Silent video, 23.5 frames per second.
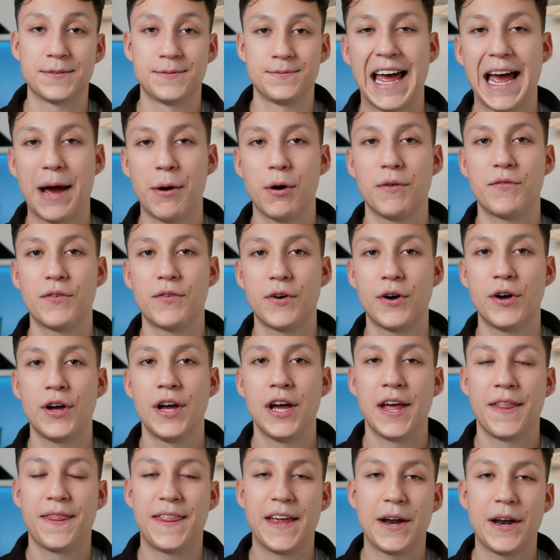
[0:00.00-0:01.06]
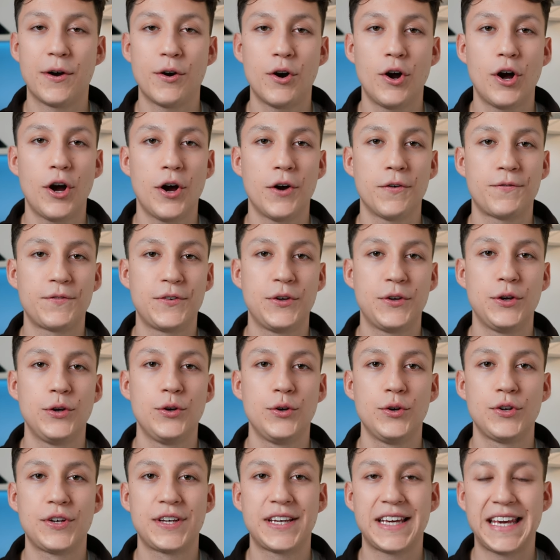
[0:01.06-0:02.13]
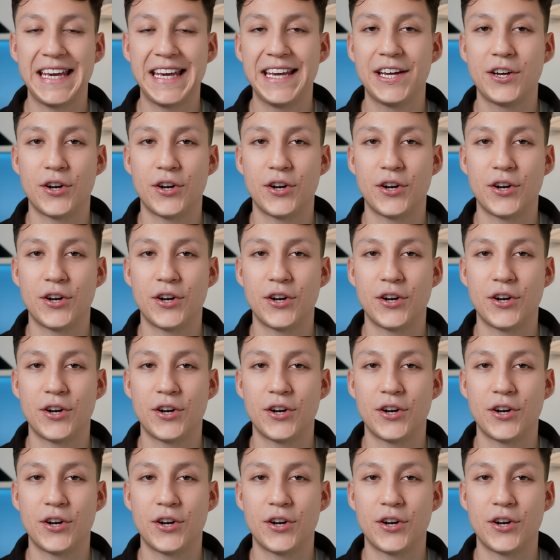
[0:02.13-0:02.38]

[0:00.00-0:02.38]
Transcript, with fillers: However, there are a few key